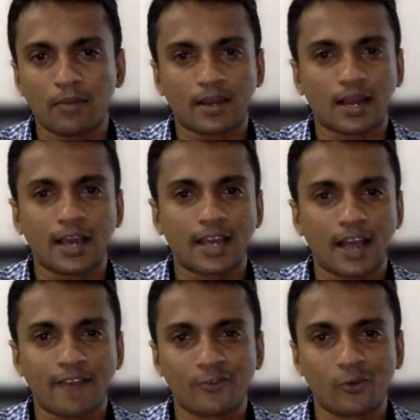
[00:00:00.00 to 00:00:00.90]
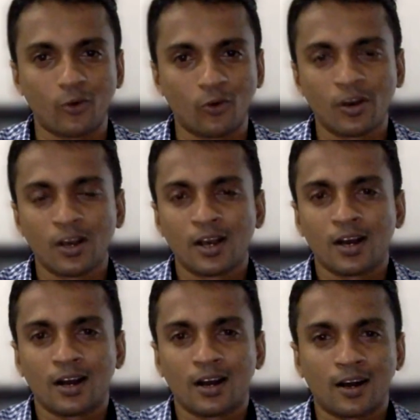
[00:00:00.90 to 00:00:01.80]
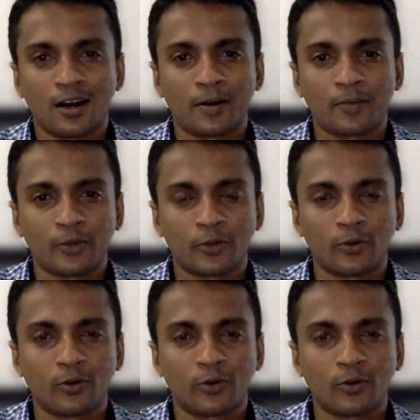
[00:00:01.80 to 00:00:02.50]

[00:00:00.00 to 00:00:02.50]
but I have no proper